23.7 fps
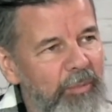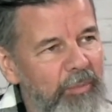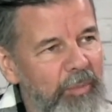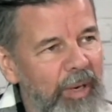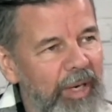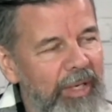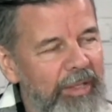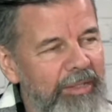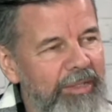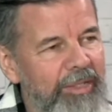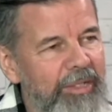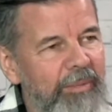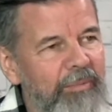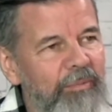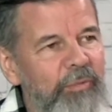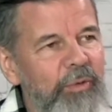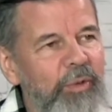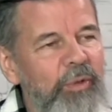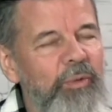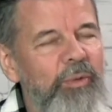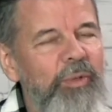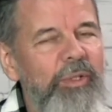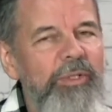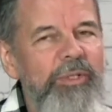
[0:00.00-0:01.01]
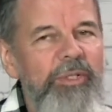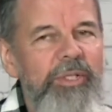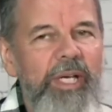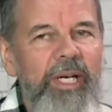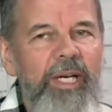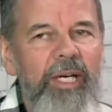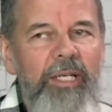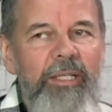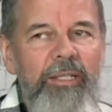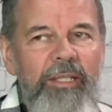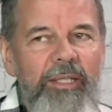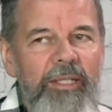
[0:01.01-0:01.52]
took part in some
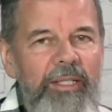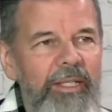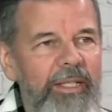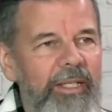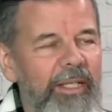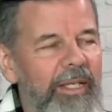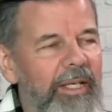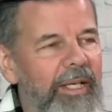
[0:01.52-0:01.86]
funerals there.